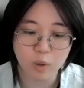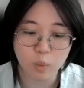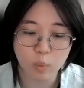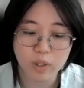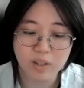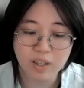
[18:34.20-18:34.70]

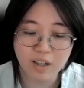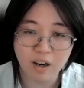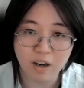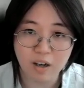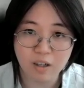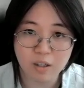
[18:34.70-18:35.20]
We link
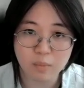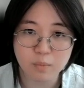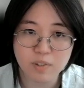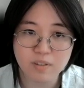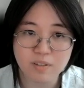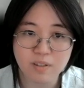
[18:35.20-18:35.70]

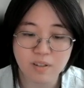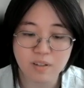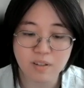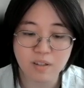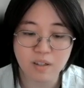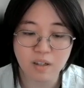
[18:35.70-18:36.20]
arms,
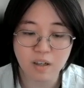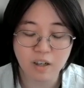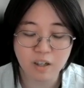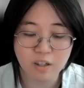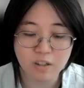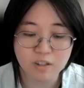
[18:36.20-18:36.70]

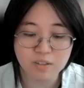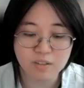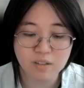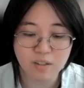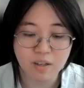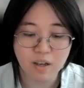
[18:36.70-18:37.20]

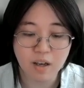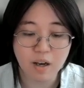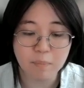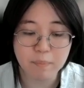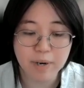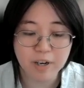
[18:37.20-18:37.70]
hers
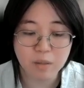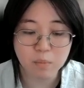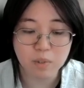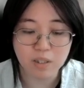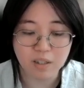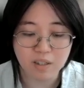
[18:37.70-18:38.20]

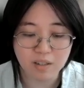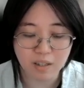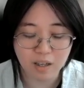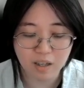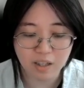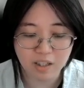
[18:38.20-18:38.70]
unbearably
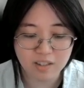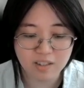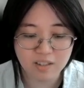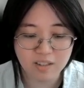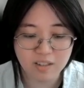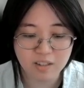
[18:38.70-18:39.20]
light,
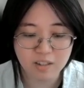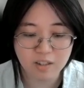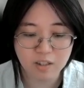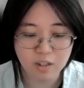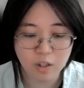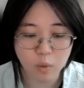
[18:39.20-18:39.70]

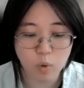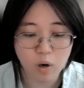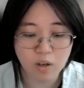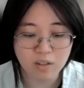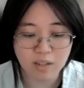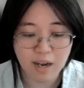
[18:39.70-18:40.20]

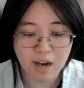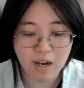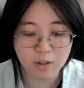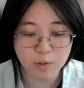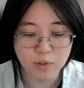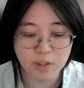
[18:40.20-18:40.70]
walk
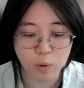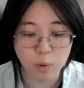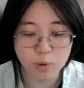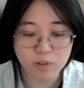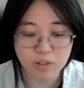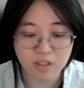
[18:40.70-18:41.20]
down the
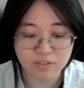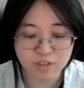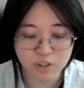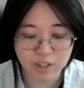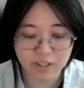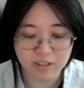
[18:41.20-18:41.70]
oak leaf
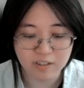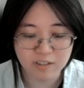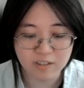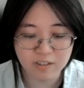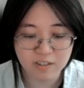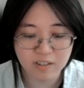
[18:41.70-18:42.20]
trail,
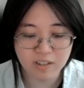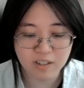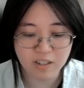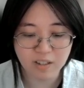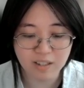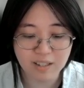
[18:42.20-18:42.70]

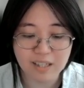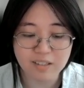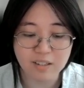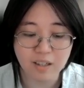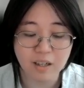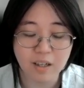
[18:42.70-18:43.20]

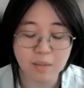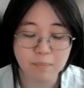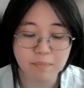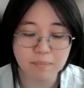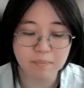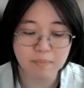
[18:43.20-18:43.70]
glancing up
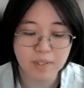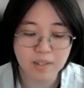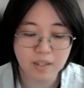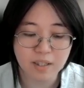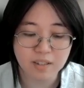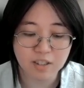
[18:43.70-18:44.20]

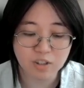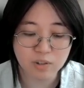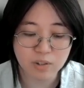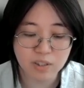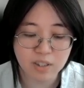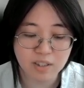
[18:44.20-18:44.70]
at the
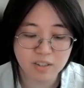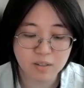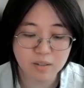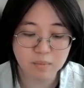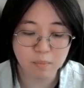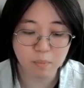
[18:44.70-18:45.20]

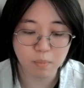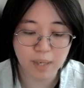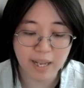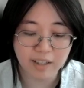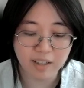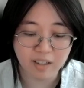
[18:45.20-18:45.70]
trees
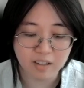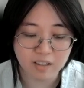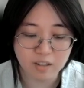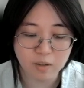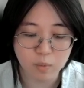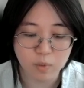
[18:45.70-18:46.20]
blanketed
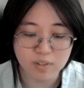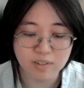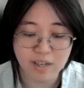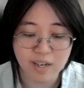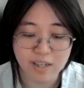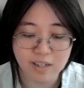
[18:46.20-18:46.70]
with
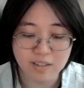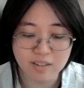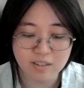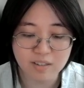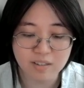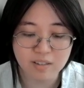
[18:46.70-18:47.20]
silence,